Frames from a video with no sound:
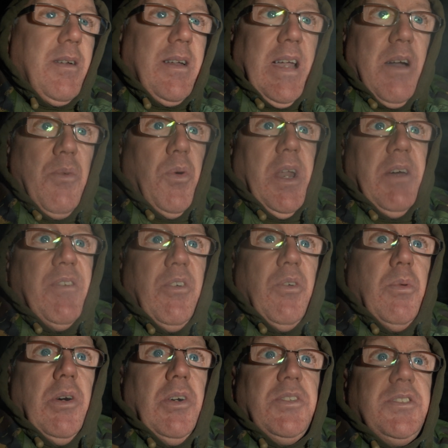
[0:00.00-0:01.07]
get whatever it
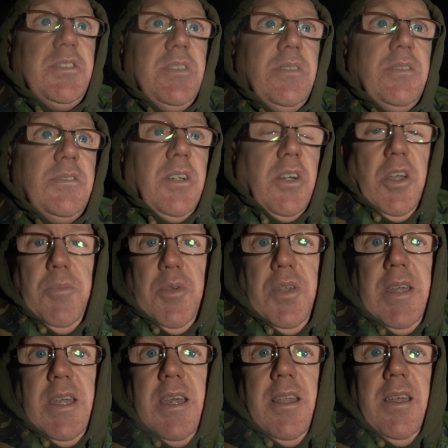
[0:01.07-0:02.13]
was to
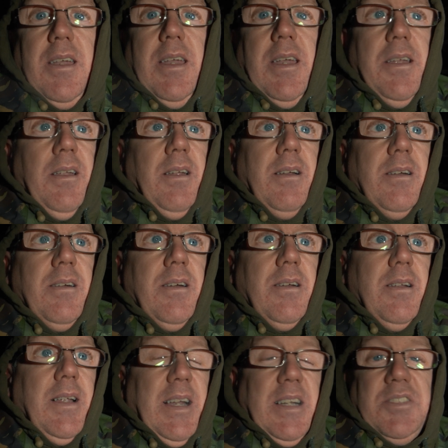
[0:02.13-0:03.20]
communicate again.
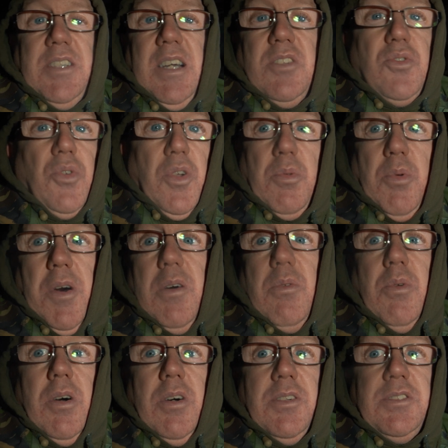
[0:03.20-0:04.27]
Like I say, I don't know what it
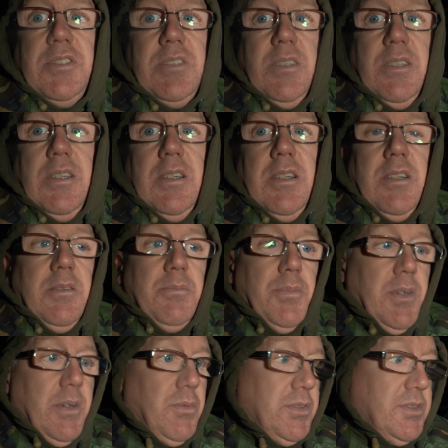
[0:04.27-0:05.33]
was,
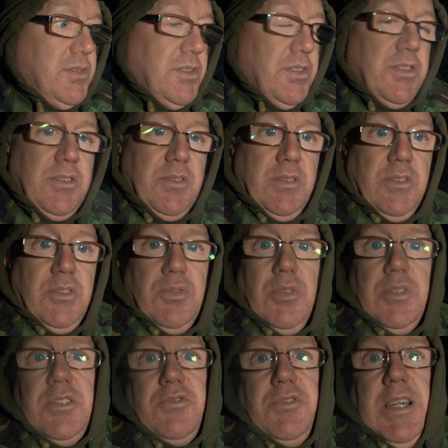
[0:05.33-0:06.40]
but it was just so
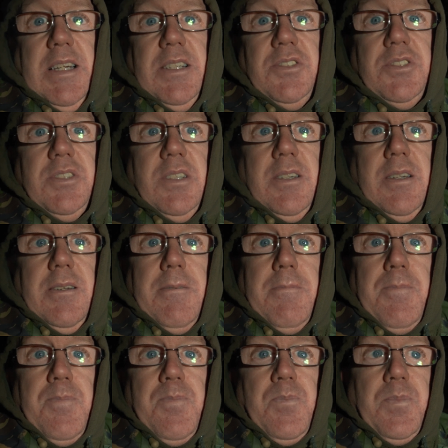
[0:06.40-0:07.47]
strange,
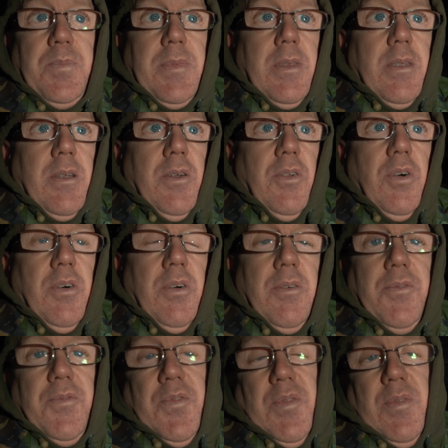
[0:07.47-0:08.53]
you know.
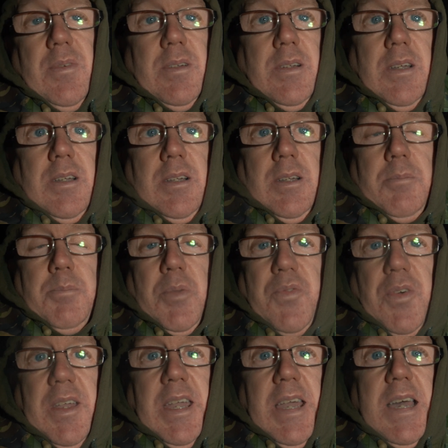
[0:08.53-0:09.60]
But
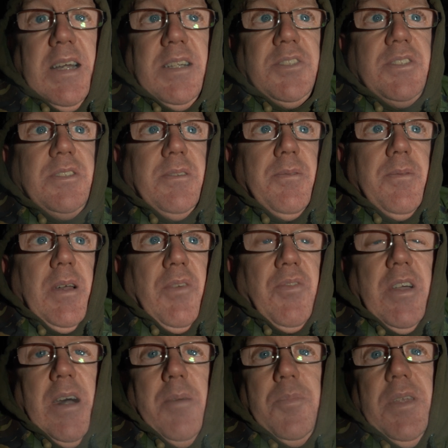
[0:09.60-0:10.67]
for years I've
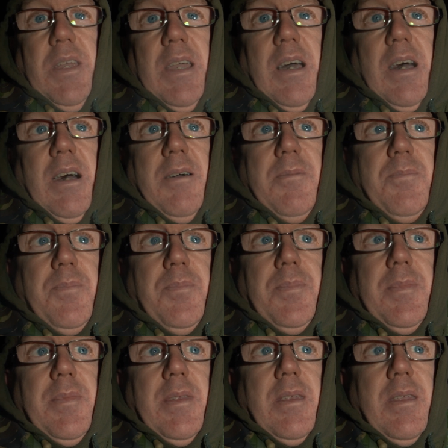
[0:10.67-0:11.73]
camped here,
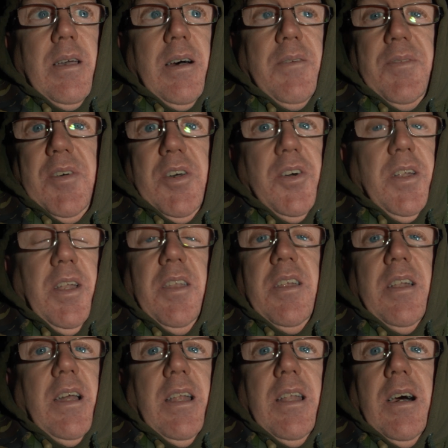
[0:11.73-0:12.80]
I've never heard
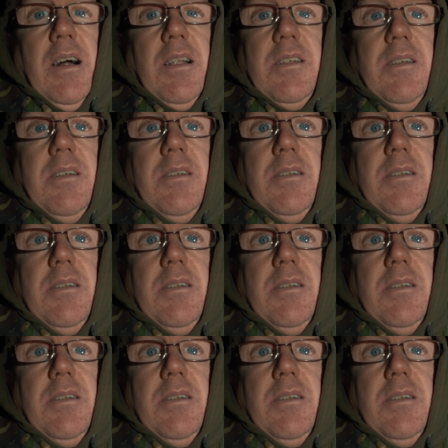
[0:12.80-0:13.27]
anything like that.